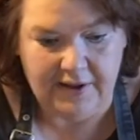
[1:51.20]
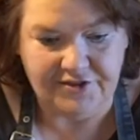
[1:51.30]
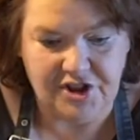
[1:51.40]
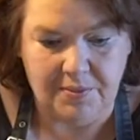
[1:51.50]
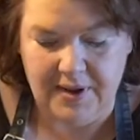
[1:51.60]

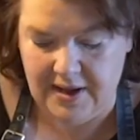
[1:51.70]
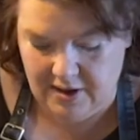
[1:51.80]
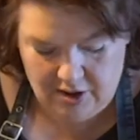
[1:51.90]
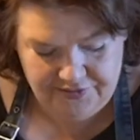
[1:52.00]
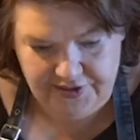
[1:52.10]
some
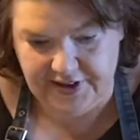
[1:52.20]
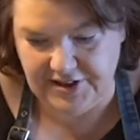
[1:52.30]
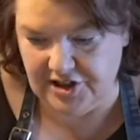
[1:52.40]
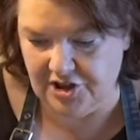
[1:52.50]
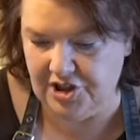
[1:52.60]
of, this
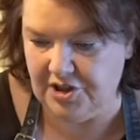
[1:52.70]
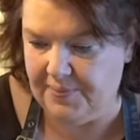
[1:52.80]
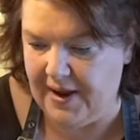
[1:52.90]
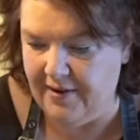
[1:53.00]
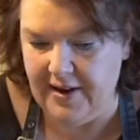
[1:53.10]
is just the
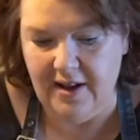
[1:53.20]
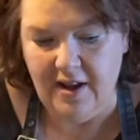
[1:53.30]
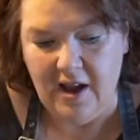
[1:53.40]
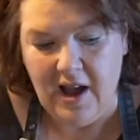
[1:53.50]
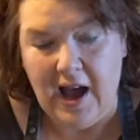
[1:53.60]
perry,
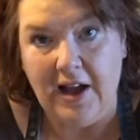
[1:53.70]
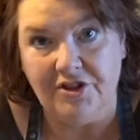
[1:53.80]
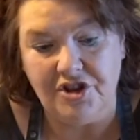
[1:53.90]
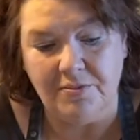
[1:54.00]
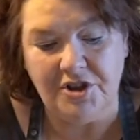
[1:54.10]

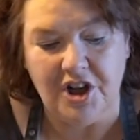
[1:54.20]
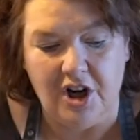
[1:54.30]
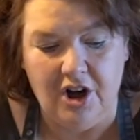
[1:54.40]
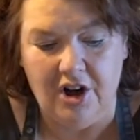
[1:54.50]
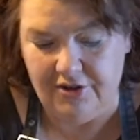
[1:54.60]
some
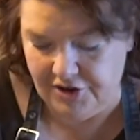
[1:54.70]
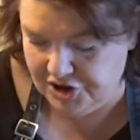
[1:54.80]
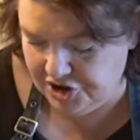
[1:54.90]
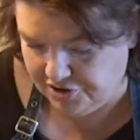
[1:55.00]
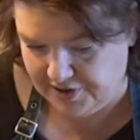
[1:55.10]
shallot
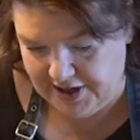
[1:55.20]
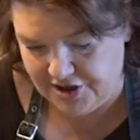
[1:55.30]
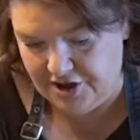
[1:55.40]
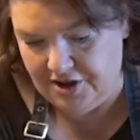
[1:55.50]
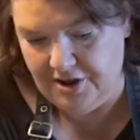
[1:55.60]
reduced right
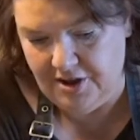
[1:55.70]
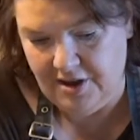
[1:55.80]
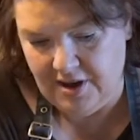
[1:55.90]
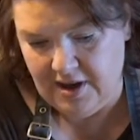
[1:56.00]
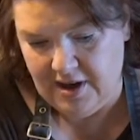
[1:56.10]
down.
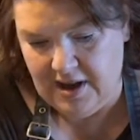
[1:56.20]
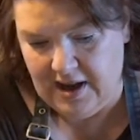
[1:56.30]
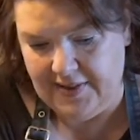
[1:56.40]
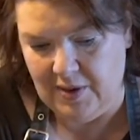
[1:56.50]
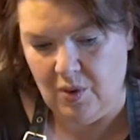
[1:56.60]

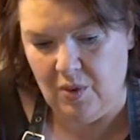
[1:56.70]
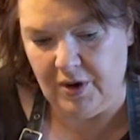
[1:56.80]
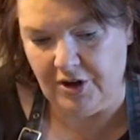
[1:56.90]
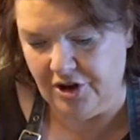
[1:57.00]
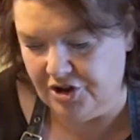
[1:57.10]
And then what I
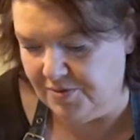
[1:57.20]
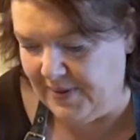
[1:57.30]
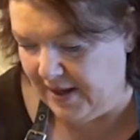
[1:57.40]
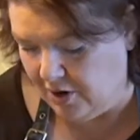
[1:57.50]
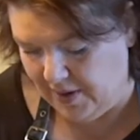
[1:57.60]
want to do is just
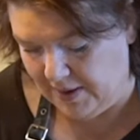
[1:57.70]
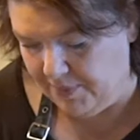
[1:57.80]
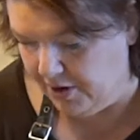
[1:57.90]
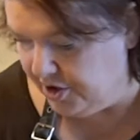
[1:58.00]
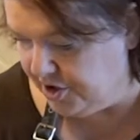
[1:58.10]
make a quick
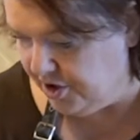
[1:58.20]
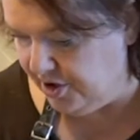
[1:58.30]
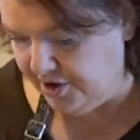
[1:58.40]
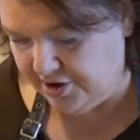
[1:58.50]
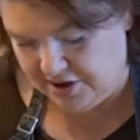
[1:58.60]
butter
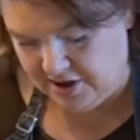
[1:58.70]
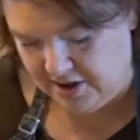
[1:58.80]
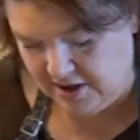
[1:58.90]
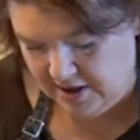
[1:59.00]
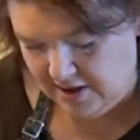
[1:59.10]
sauce.
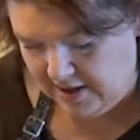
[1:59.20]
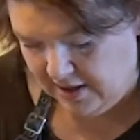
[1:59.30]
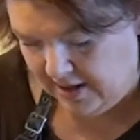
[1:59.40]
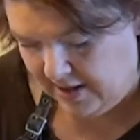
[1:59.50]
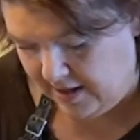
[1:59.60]

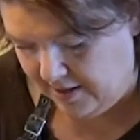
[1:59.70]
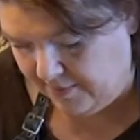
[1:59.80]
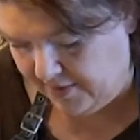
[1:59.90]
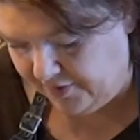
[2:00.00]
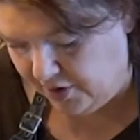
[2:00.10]

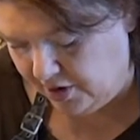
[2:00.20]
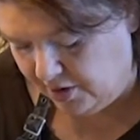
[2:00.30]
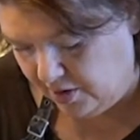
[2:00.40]
I've got